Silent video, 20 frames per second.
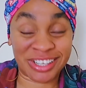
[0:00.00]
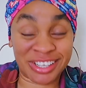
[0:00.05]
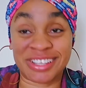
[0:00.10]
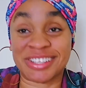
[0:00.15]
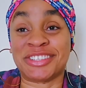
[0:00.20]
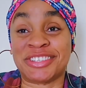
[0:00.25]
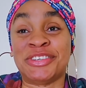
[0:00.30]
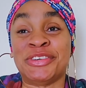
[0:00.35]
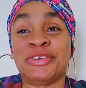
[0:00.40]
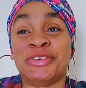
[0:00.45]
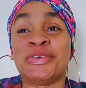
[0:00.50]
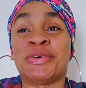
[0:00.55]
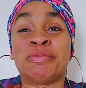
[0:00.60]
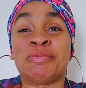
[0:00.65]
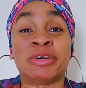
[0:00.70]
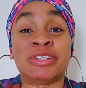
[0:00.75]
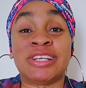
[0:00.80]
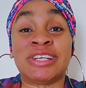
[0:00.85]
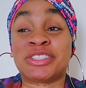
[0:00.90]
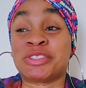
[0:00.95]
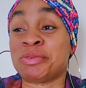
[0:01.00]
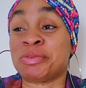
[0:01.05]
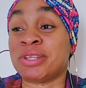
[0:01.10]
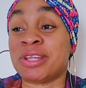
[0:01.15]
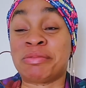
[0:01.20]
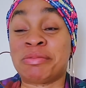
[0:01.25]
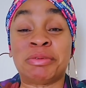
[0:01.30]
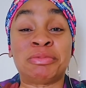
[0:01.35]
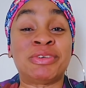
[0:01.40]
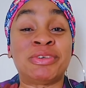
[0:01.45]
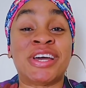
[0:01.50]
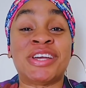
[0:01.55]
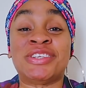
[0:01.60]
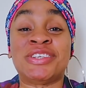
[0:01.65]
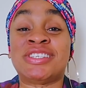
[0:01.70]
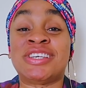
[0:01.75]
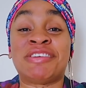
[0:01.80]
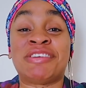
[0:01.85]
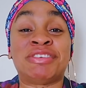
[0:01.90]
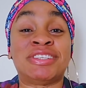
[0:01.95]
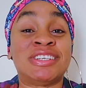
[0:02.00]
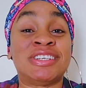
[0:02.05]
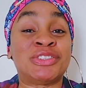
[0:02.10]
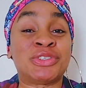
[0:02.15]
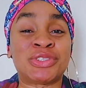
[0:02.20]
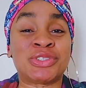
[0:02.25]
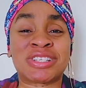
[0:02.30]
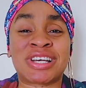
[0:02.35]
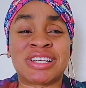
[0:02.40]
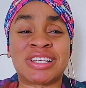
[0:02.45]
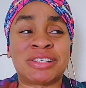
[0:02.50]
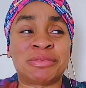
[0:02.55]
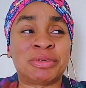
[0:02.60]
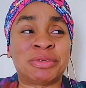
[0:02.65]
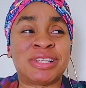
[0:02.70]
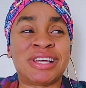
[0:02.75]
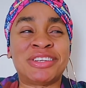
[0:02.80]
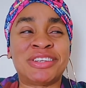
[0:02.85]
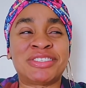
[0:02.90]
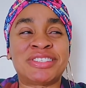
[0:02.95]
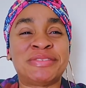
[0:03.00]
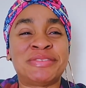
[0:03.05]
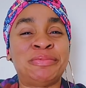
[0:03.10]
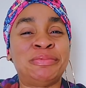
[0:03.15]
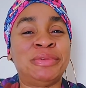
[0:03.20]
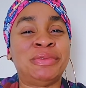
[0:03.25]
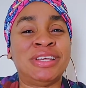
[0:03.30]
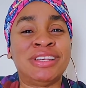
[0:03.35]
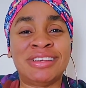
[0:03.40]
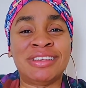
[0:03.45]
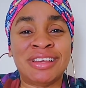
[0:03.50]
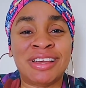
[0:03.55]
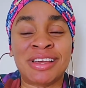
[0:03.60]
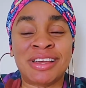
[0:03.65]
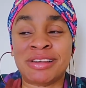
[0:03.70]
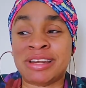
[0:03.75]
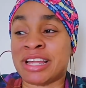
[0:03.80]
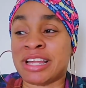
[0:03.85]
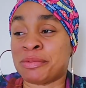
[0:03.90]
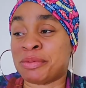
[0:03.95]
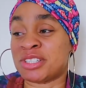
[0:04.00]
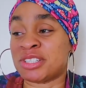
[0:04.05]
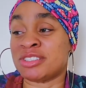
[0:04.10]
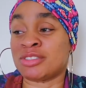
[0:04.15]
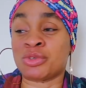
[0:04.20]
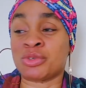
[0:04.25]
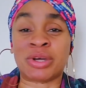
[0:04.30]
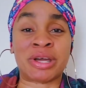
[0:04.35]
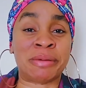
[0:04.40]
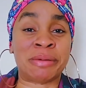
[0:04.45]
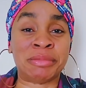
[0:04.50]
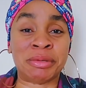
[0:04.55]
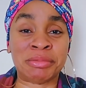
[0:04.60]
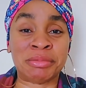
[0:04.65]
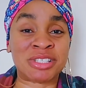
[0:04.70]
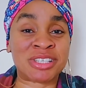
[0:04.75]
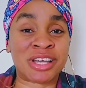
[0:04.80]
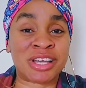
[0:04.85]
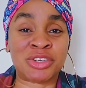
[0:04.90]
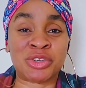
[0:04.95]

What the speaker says: You know, but there's some other people that you see everything so scattered, but that doesn't mean, like the person's one can be beside